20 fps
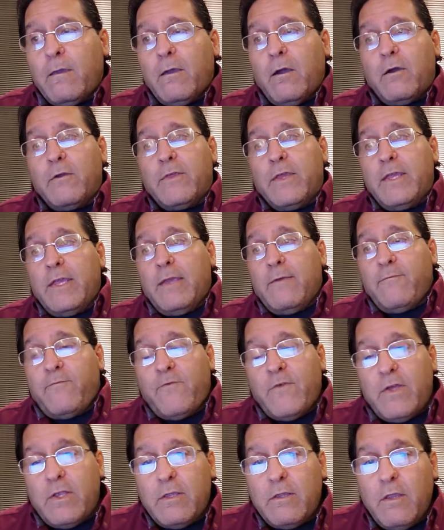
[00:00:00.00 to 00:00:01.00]
the
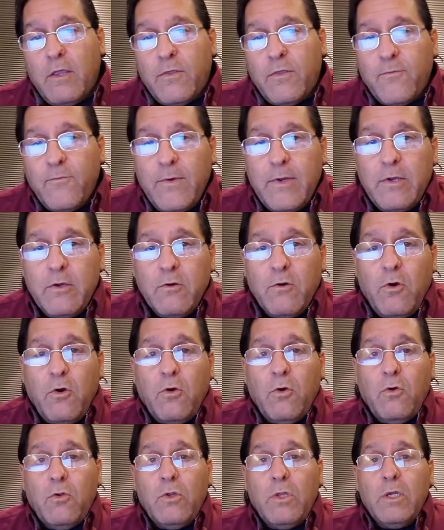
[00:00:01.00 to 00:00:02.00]
infant, the
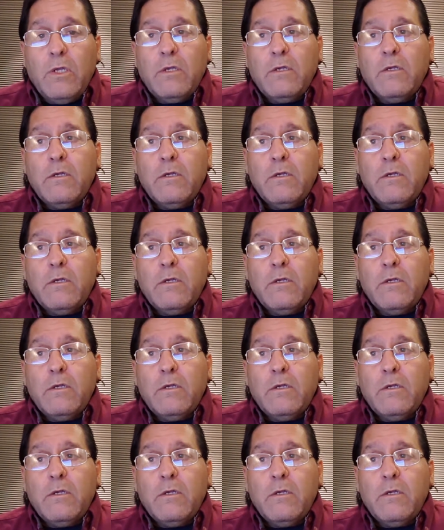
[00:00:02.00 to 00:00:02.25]
3-year-old,